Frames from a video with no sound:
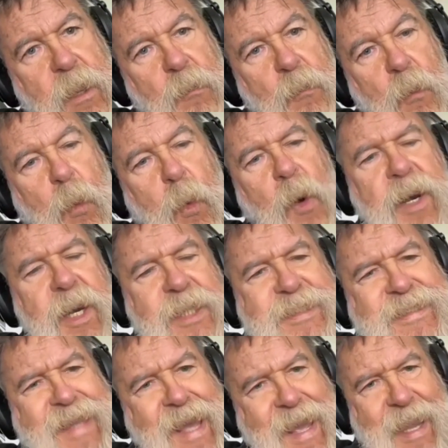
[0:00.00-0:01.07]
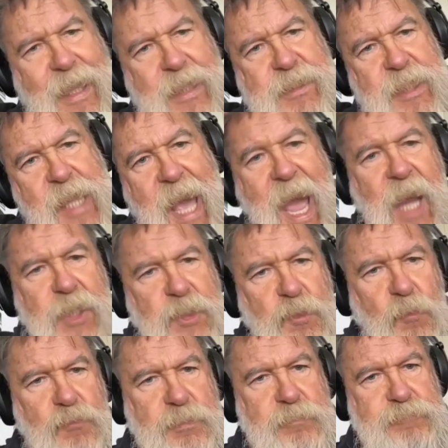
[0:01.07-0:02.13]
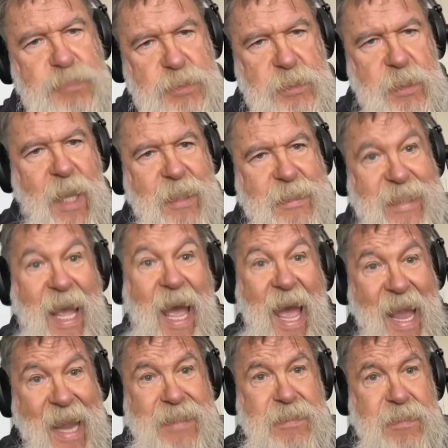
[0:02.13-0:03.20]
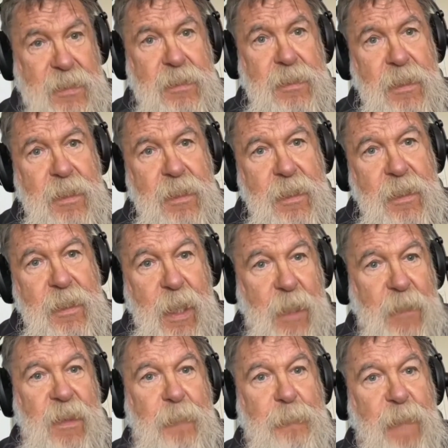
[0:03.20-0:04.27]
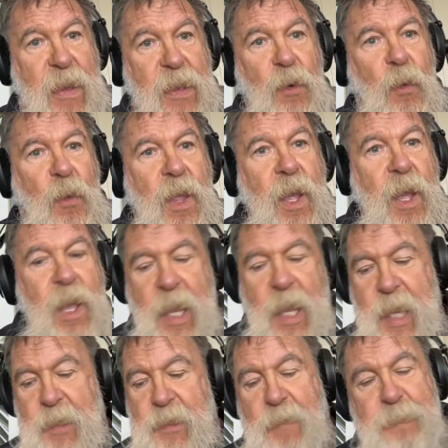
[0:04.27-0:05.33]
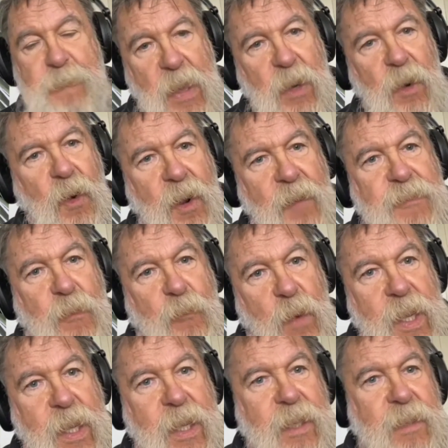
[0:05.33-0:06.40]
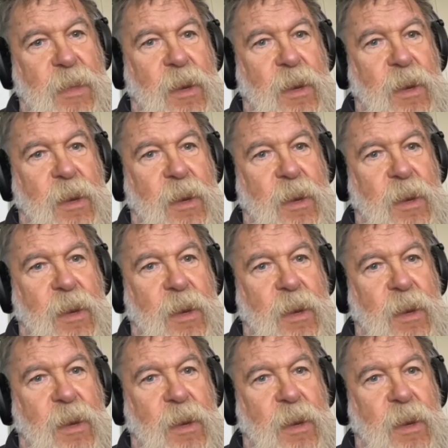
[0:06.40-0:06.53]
Well, what is next? The actual sex act in the middle in the middle of the ring.